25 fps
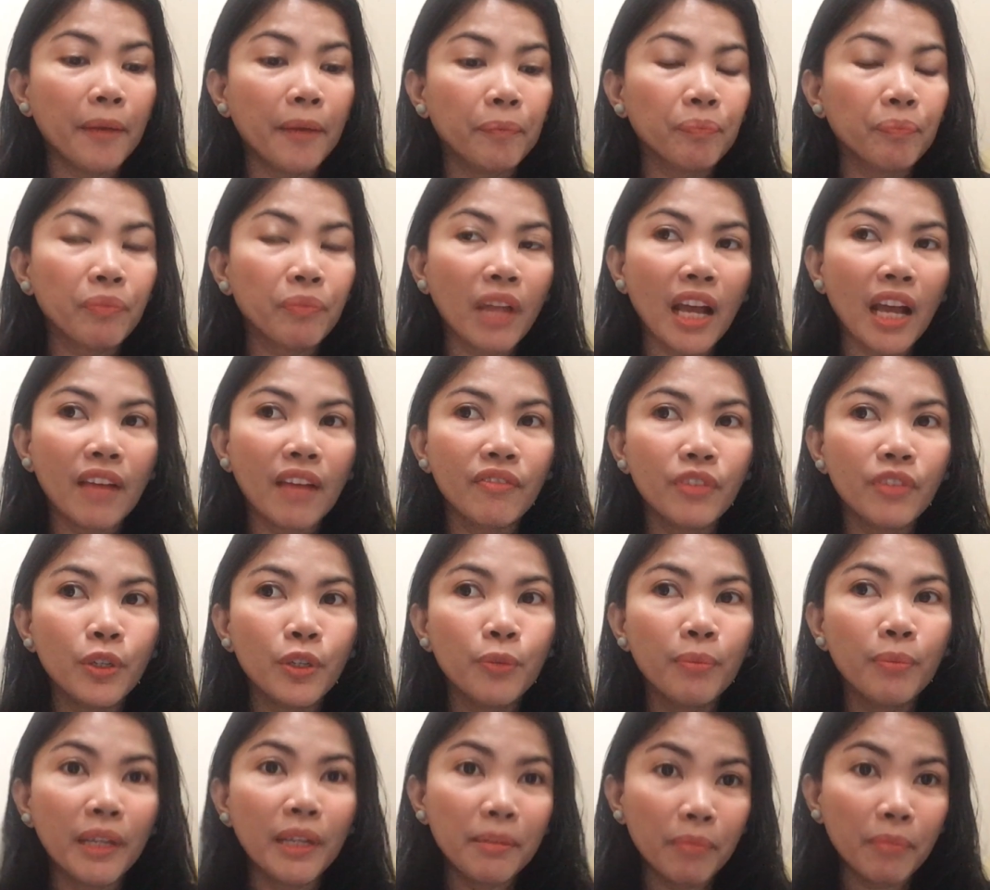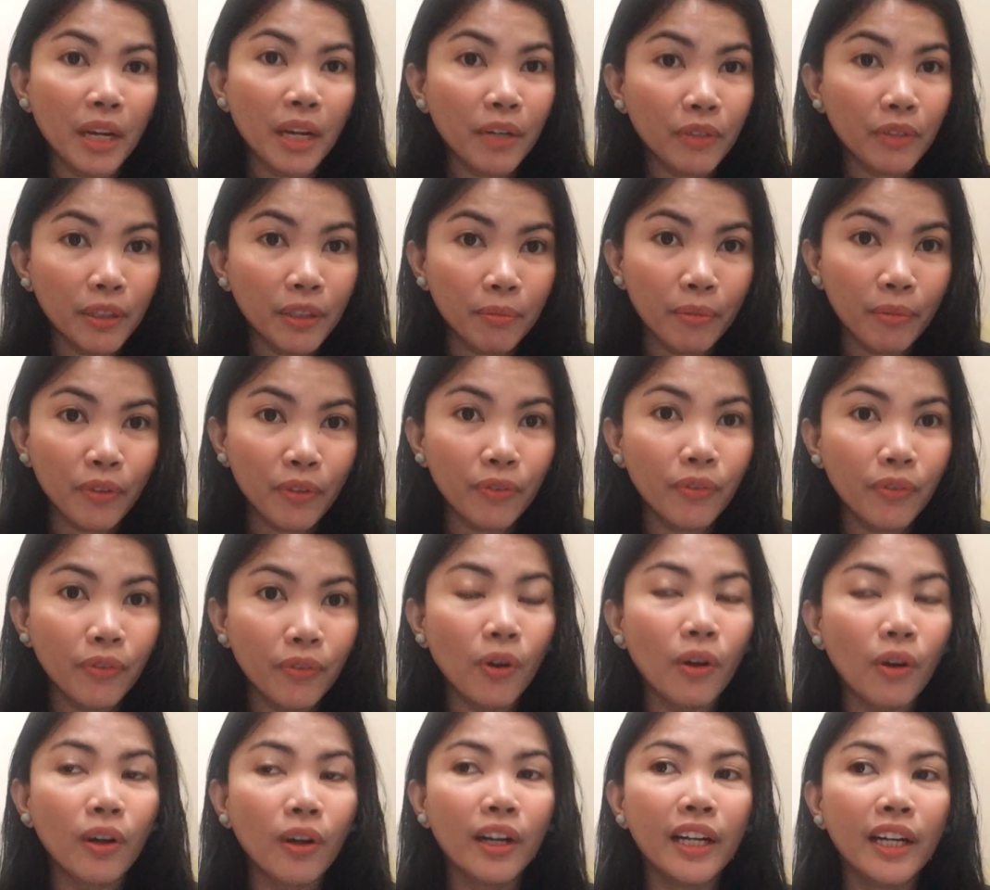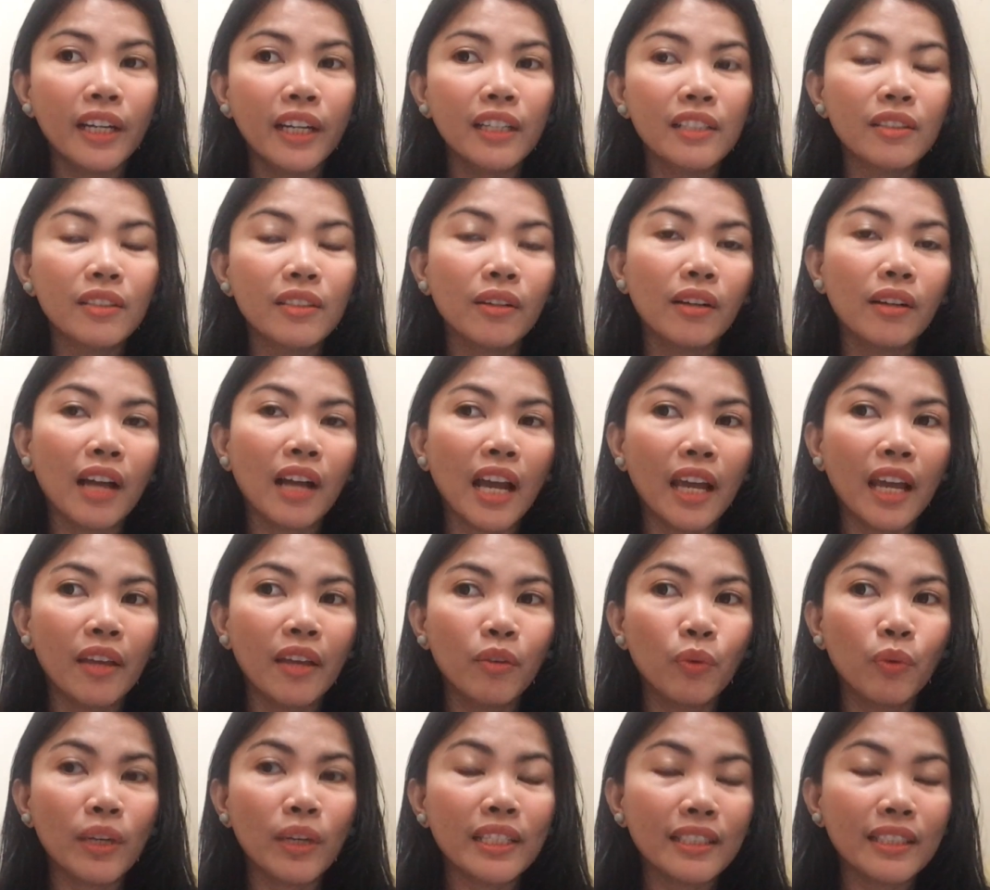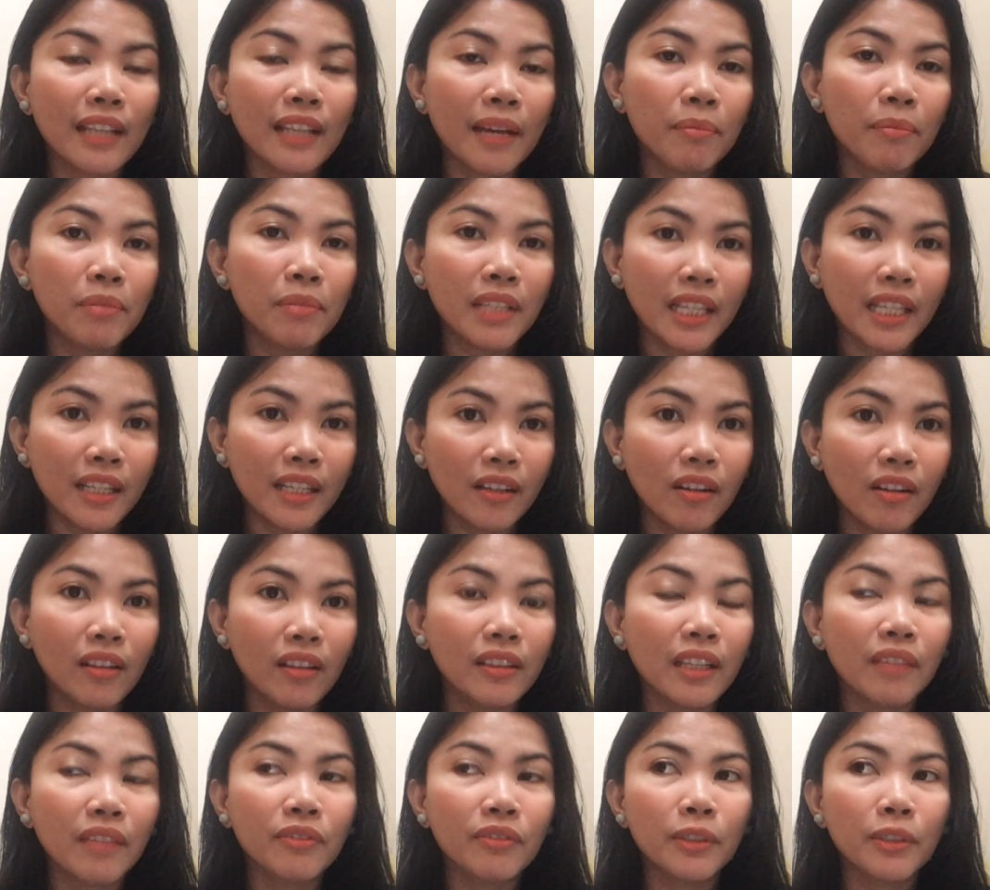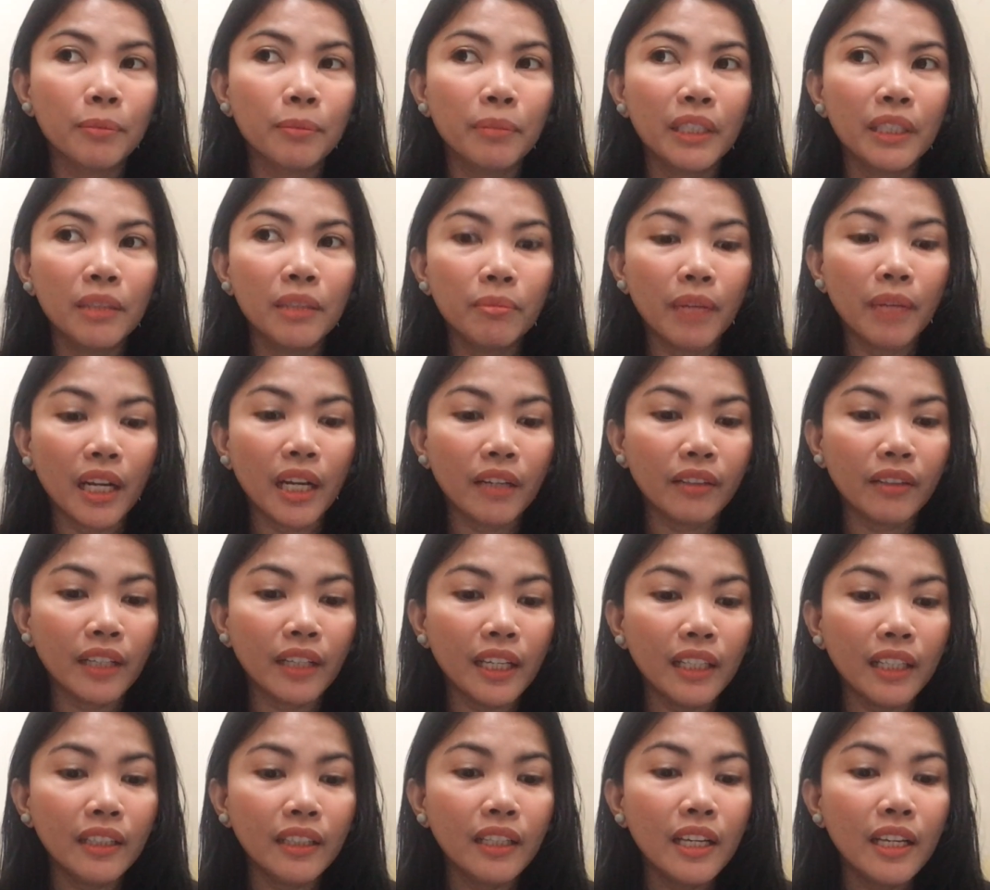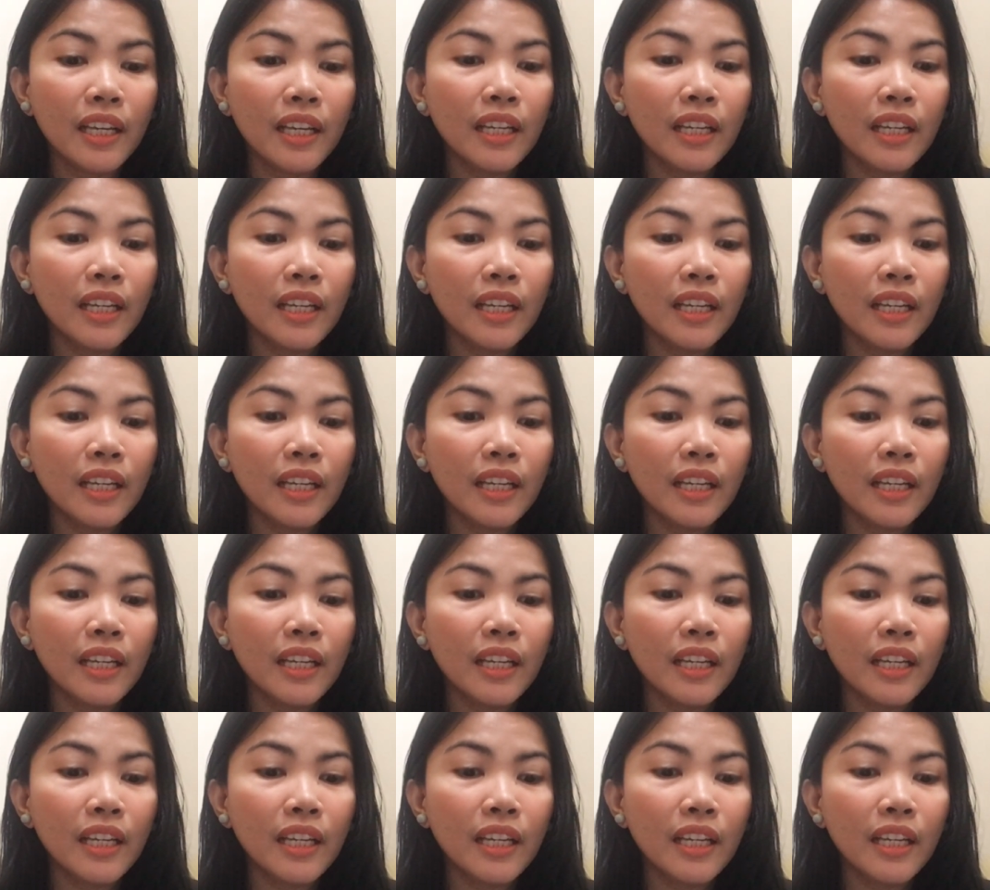Have you been married before? So I'm single, never been married.